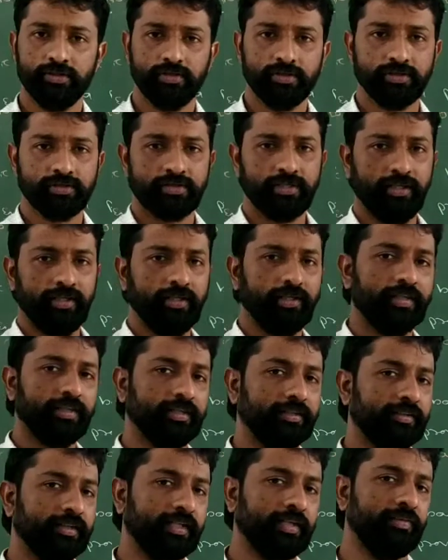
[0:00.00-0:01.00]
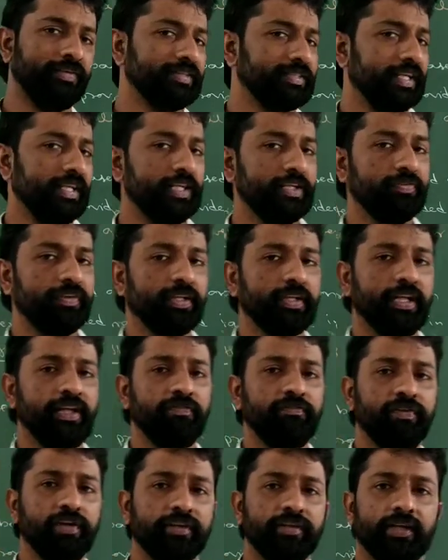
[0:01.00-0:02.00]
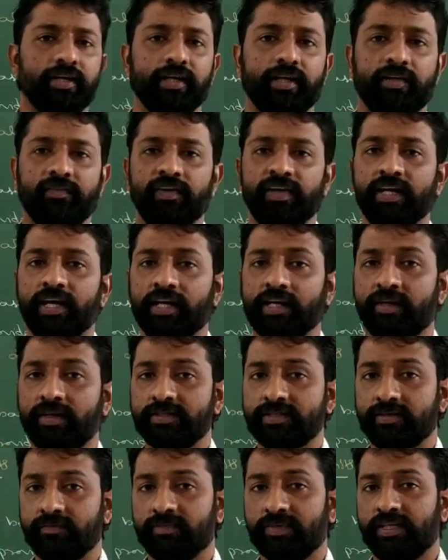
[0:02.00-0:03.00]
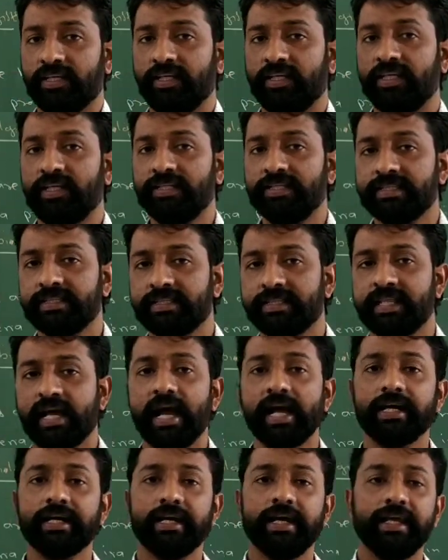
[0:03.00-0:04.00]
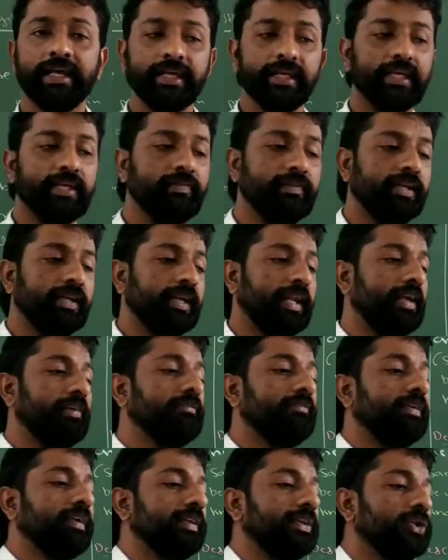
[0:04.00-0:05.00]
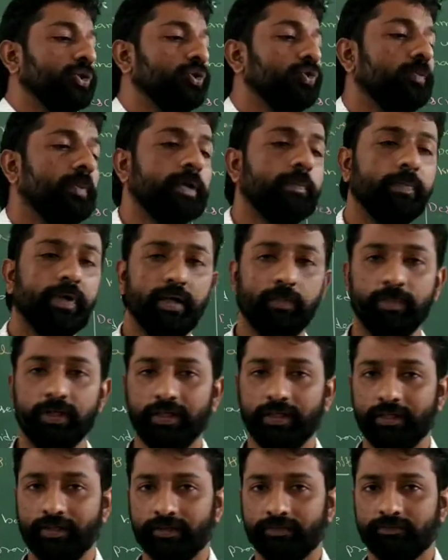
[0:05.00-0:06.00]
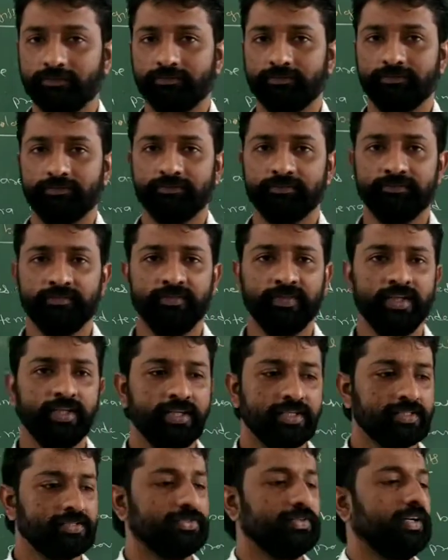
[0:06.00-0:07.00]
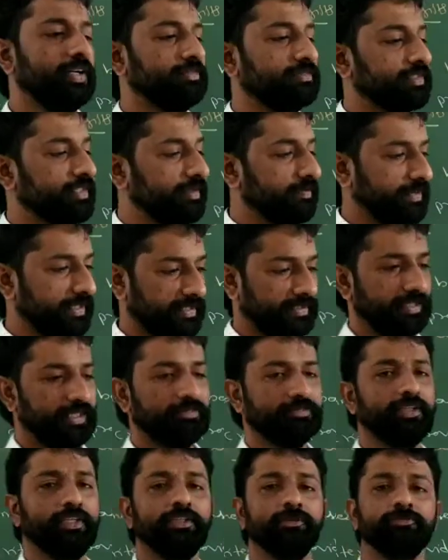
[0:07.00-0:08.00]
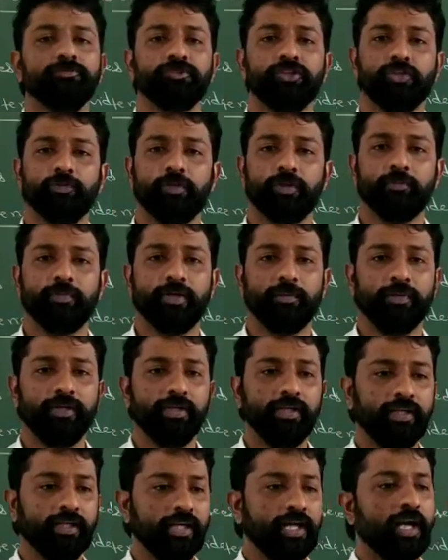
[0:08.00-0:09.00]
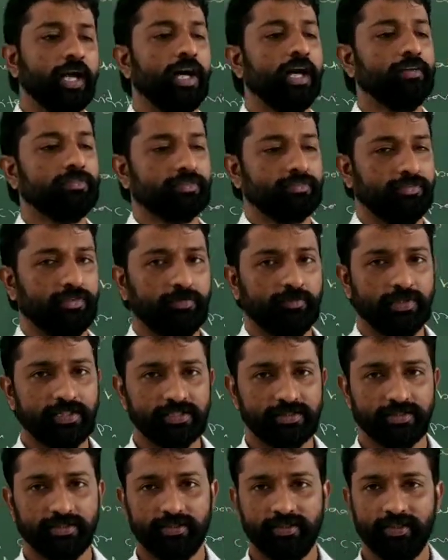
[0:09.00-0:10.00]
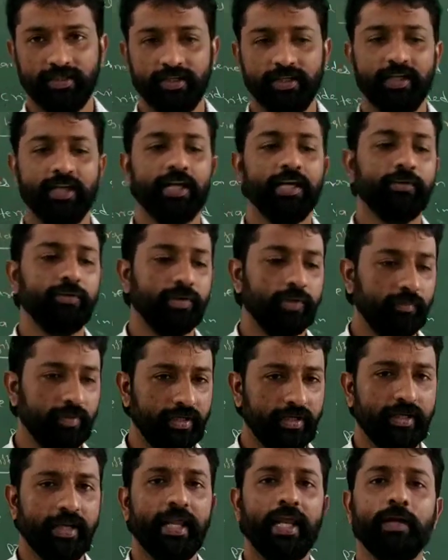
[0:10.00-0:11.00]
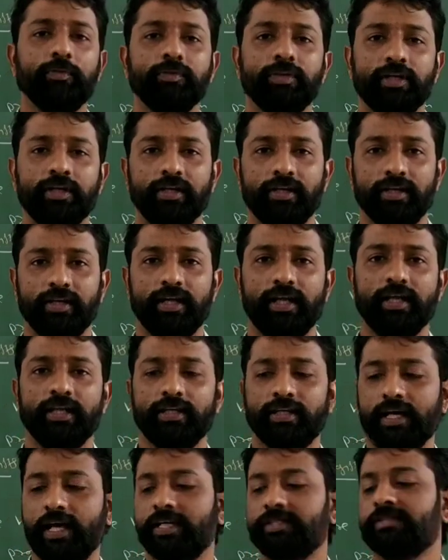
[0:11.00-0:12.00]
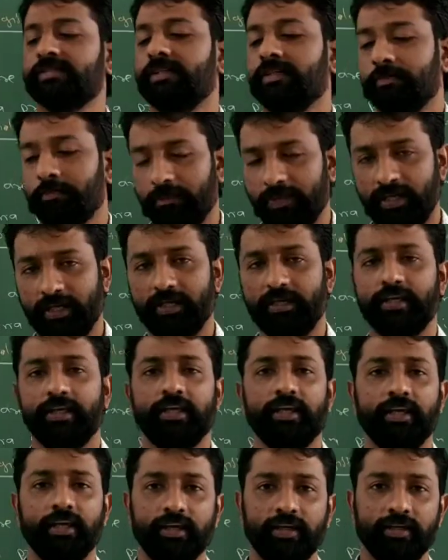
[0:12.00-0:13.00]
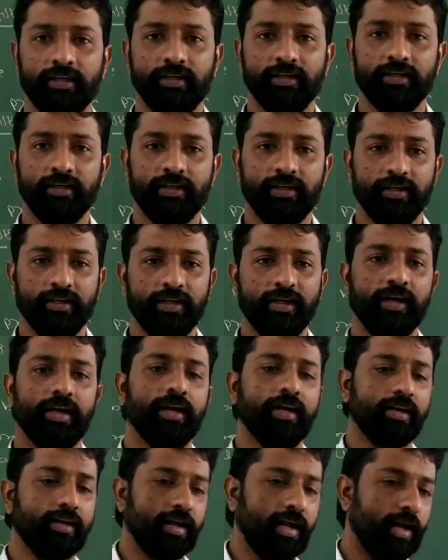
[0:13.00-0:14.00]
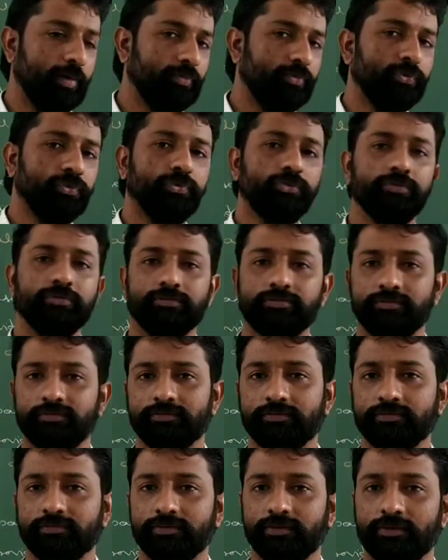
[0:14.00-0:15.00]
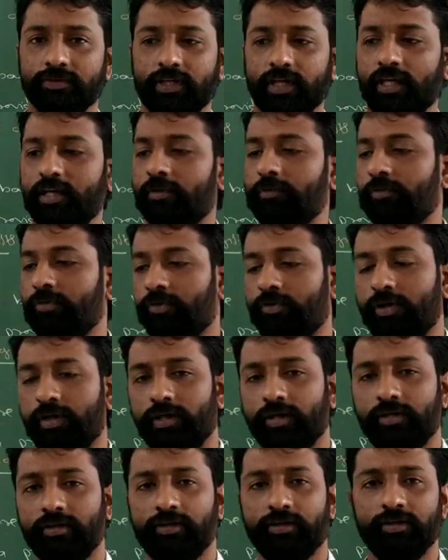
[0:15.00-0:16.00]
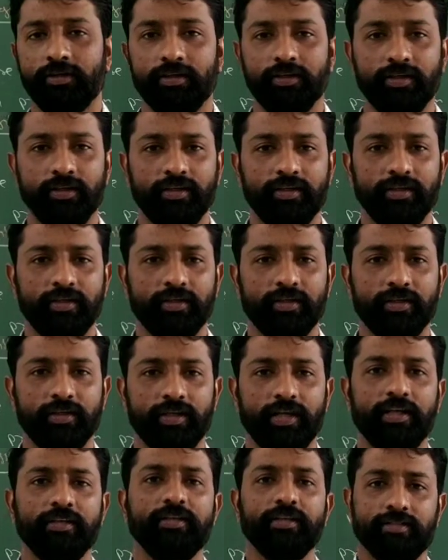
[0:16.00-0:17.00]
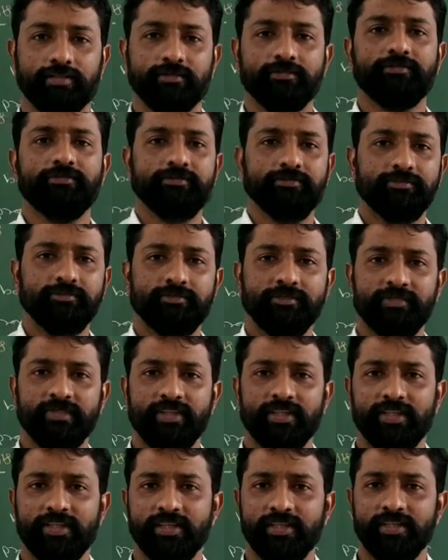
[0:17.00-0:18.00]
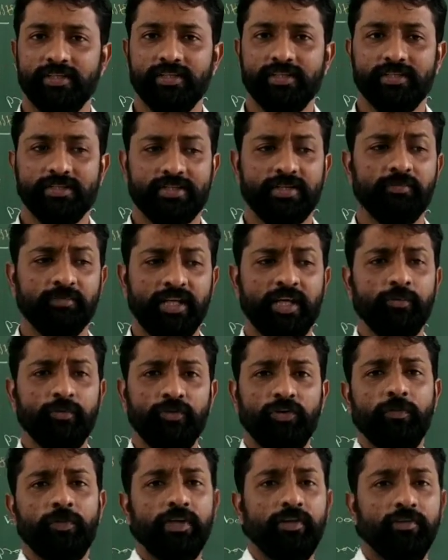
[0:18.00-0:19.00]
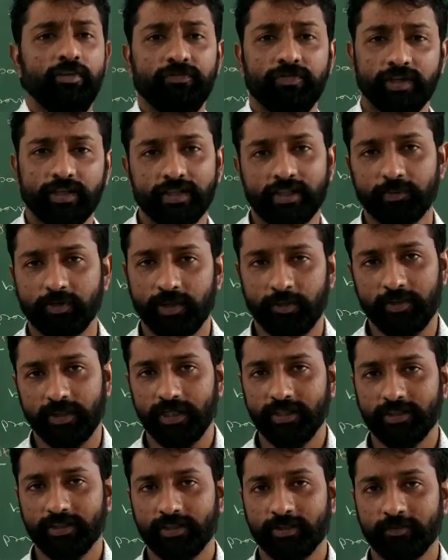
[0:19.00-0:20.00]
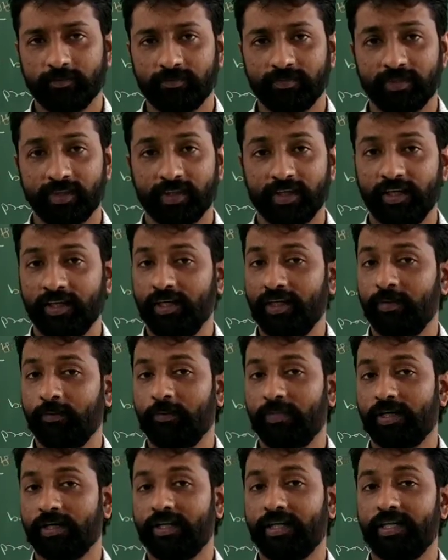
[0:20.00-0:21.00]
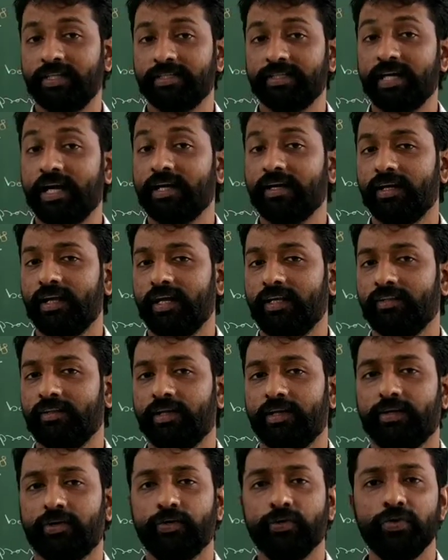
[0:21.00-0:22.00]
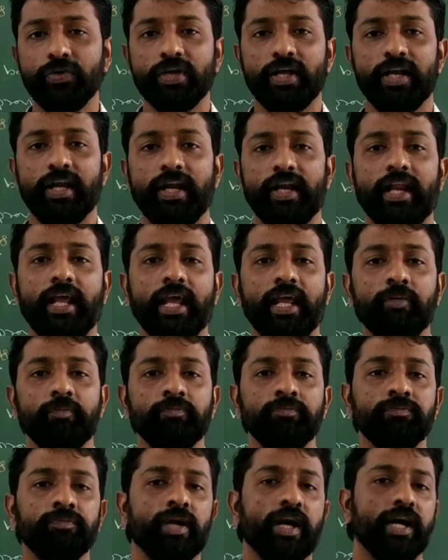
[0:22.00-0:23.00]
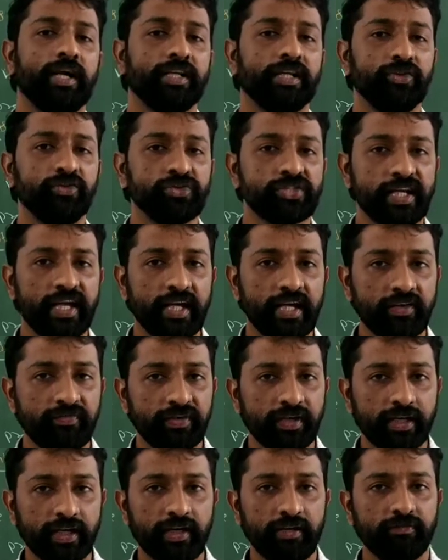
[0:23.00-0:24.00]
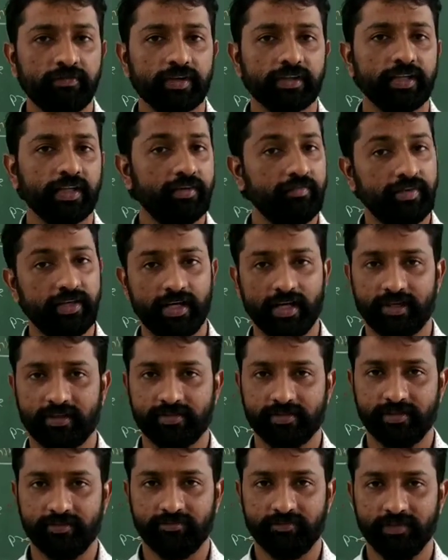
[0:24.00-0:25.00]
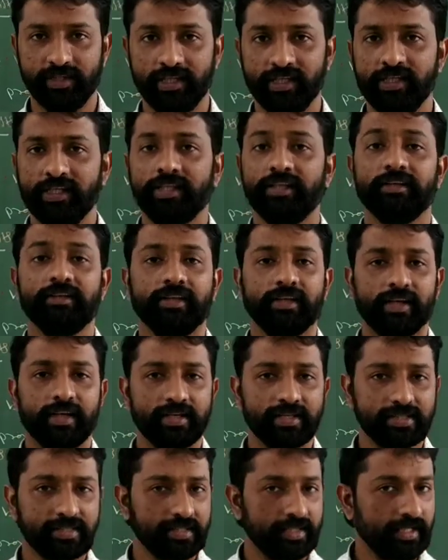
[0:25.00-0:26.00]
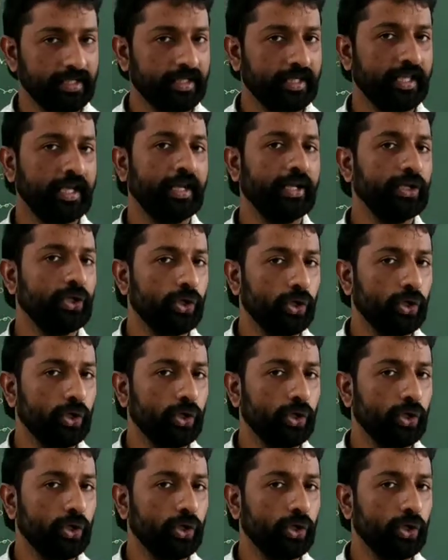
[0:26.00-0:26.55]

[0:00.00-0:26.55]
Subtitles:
See, the giving scientific name for the living organism is not like giving name for the human baby. So after the birth of the human baby, after few months, it will be named like as Pinky or Ramu, okay, Mohan, like that. Some name will be given for that baby, right? But it is not like that to name or give scientific name for the living organism. There are certain